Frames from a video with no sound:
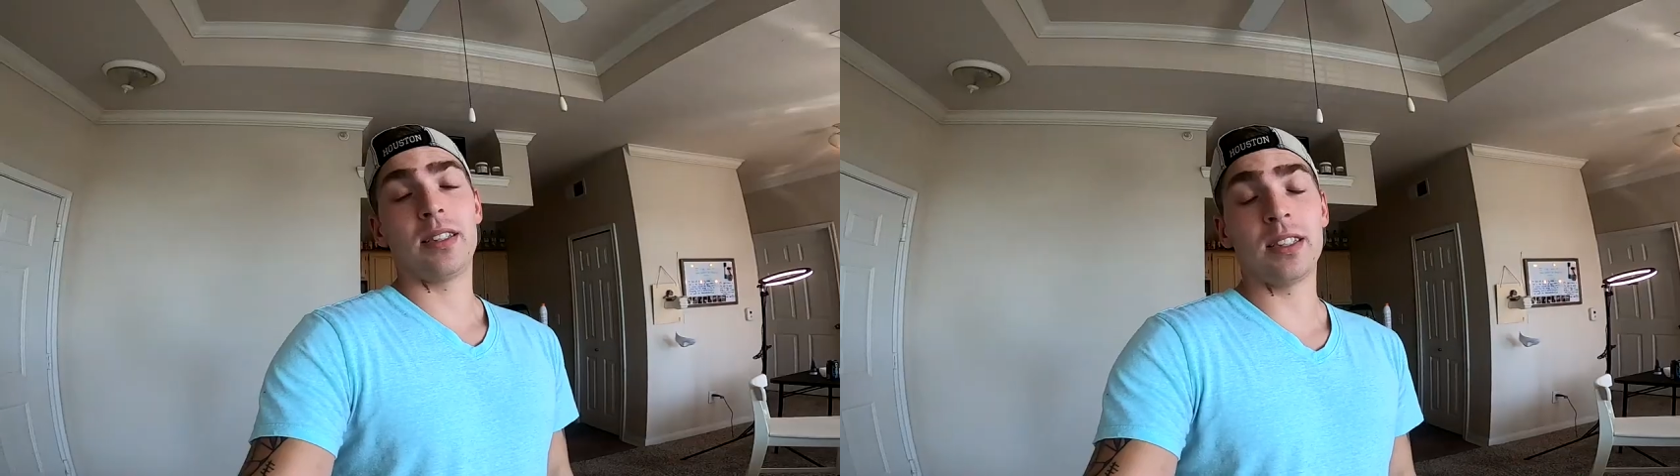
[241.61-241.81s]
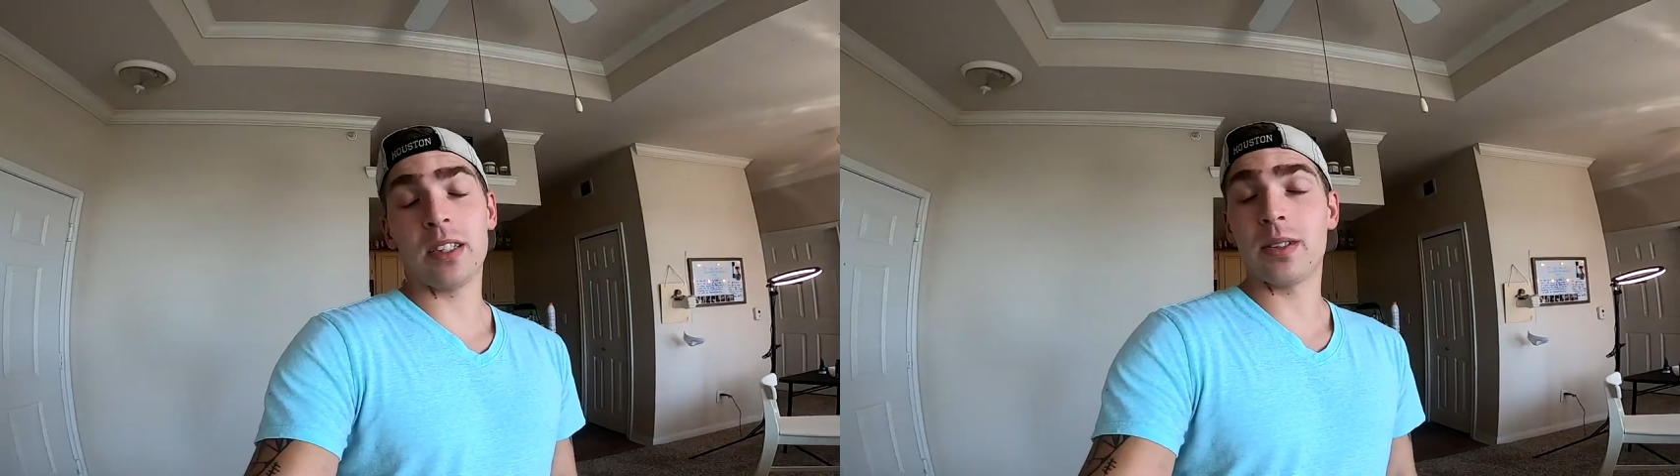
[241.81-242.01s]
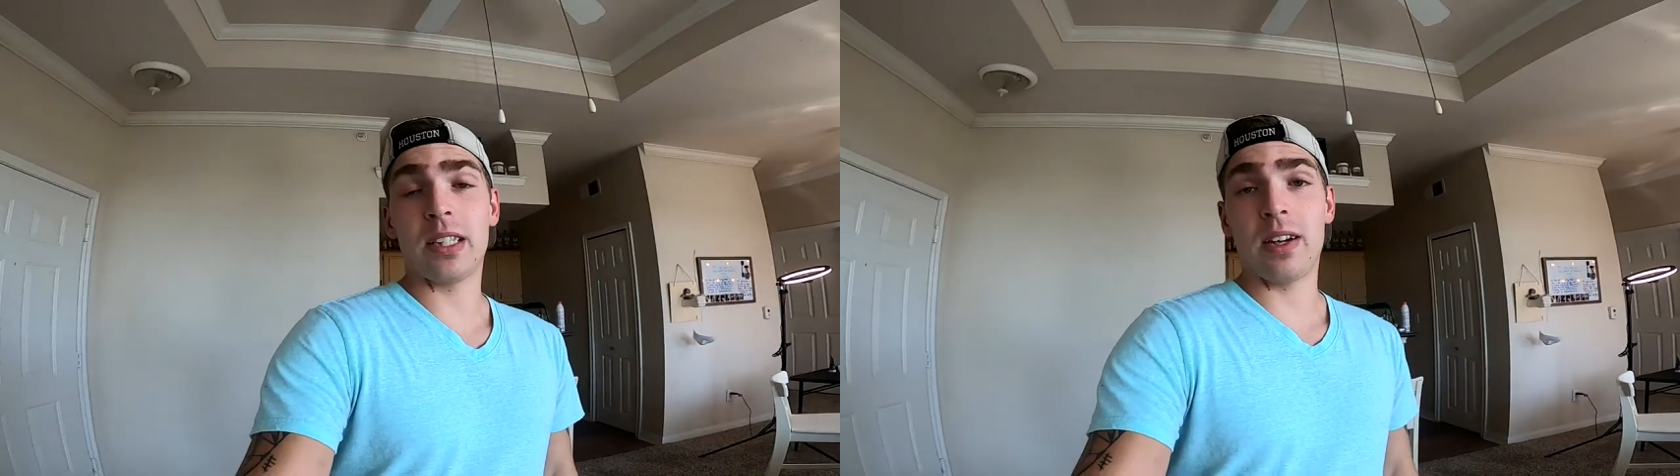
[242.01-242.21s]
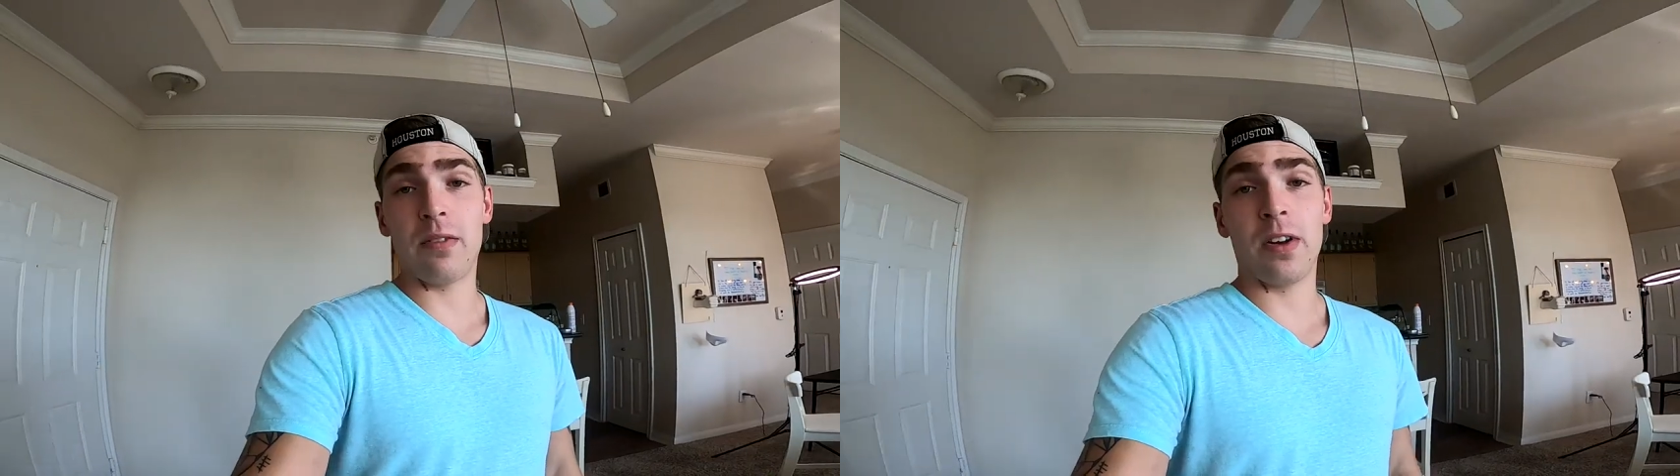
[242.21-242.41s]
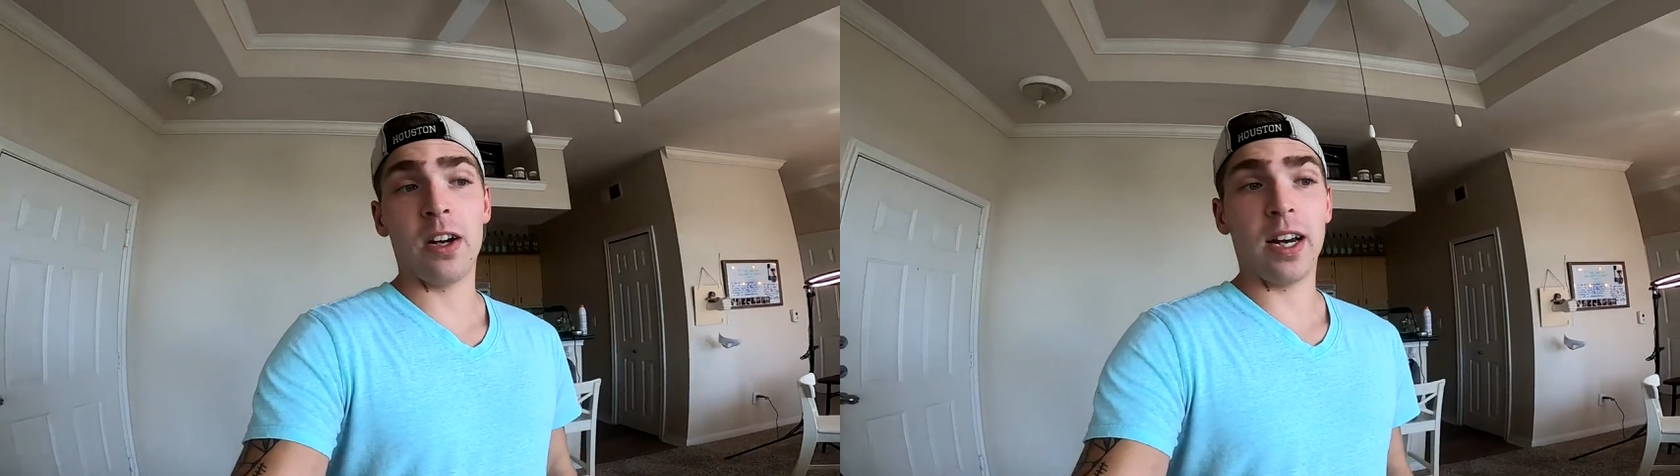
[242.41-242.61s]
Since I was out, I
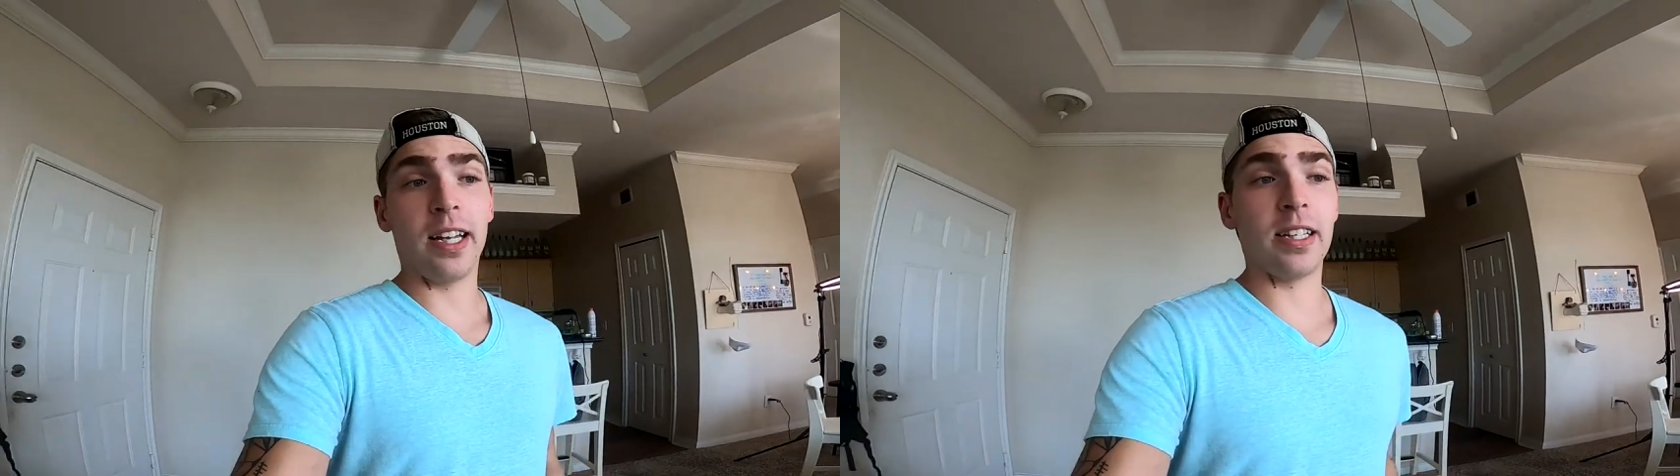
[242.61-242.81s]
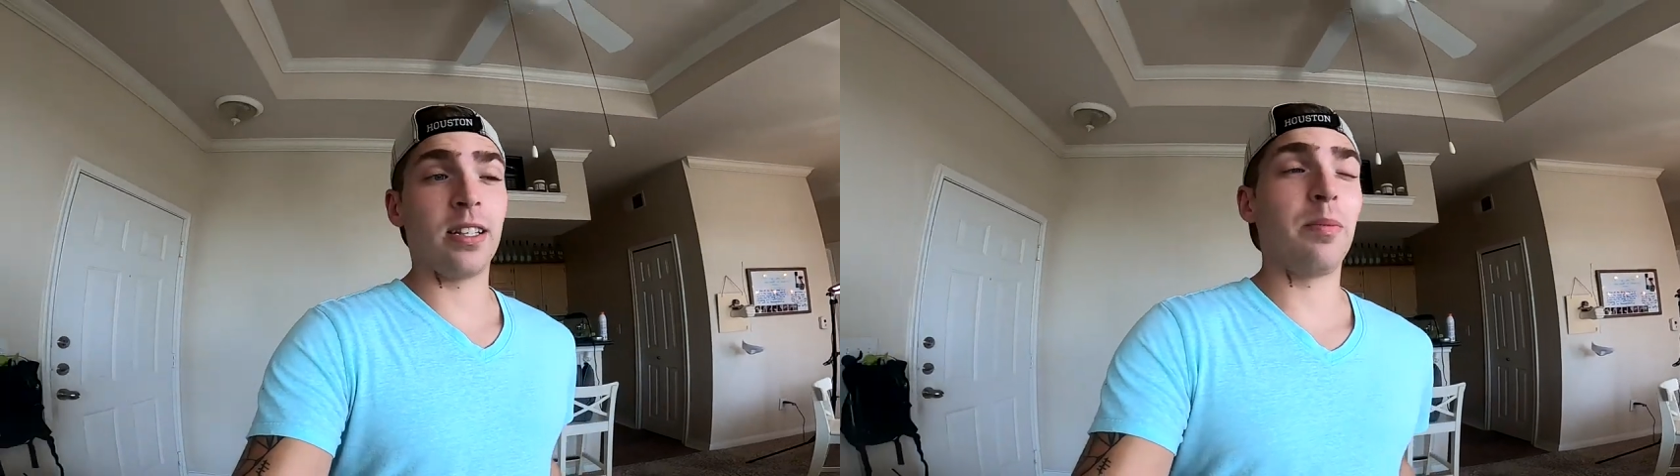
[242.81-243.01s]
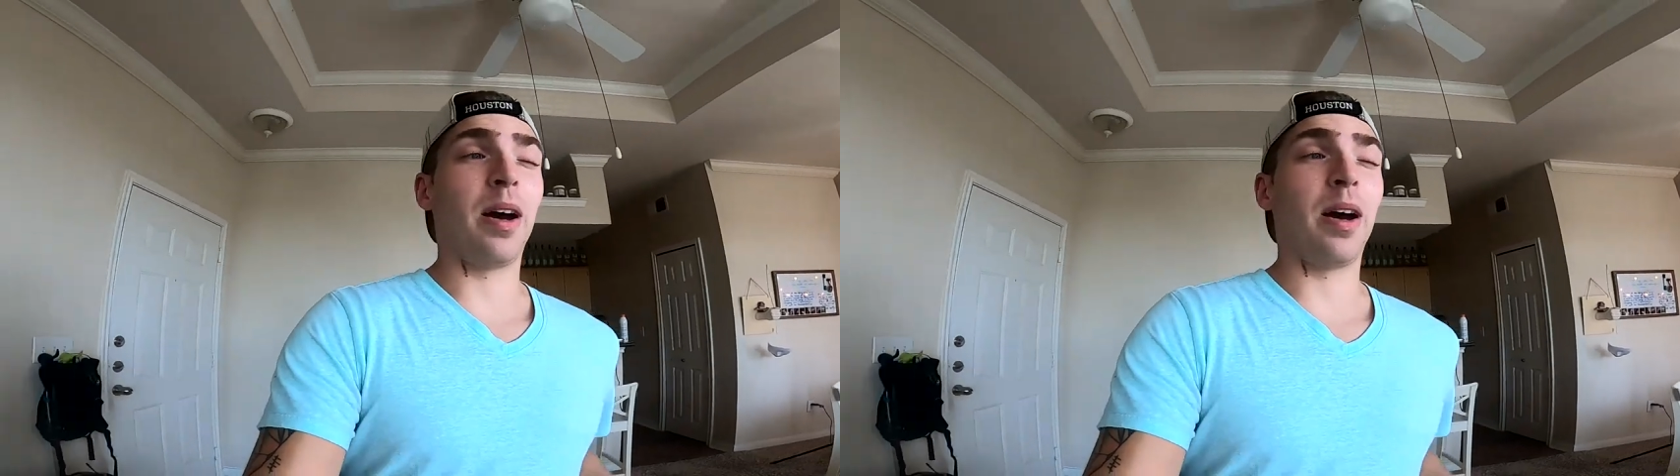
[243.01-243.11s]
figured I'd get some.